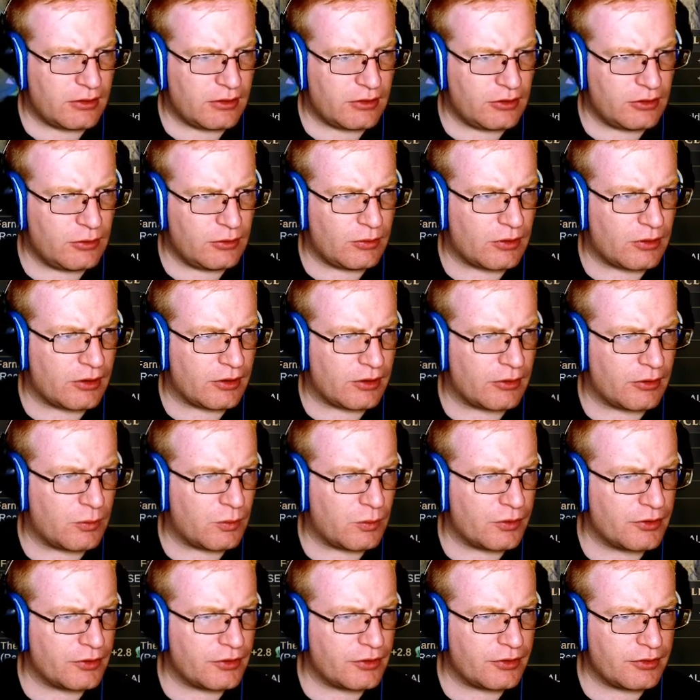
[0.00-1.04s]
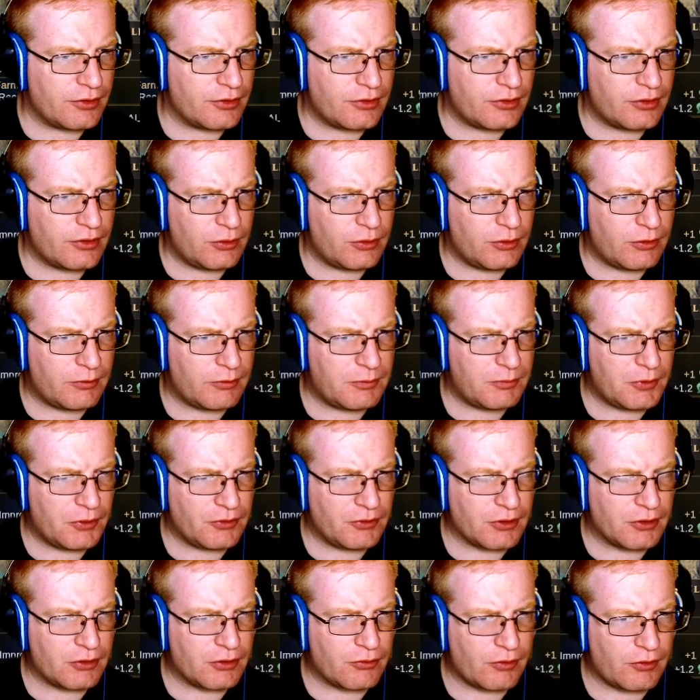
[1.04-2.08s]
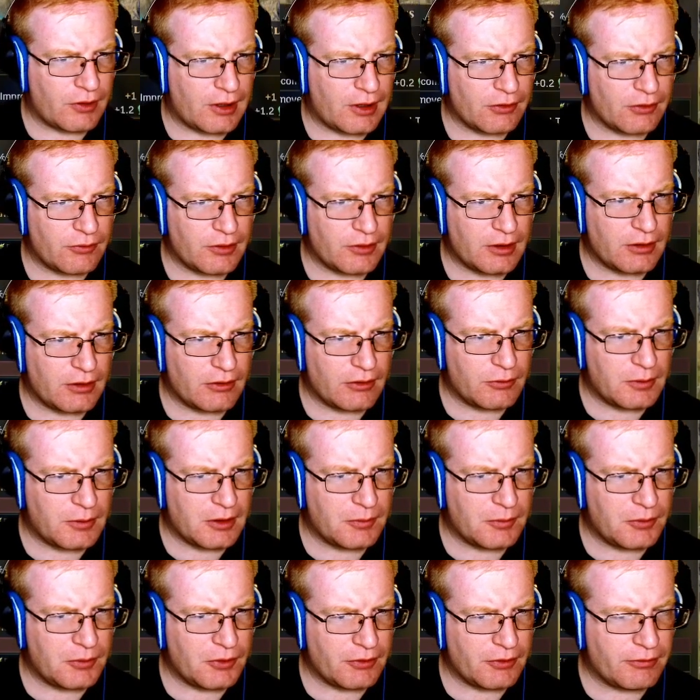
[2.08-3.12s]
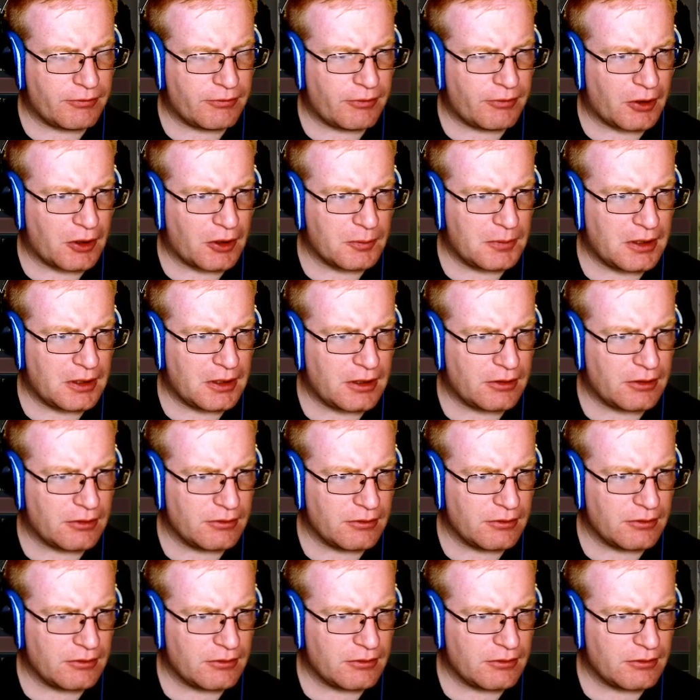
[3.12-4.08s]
You are a worker. You have built a granary. So we could build a farm here.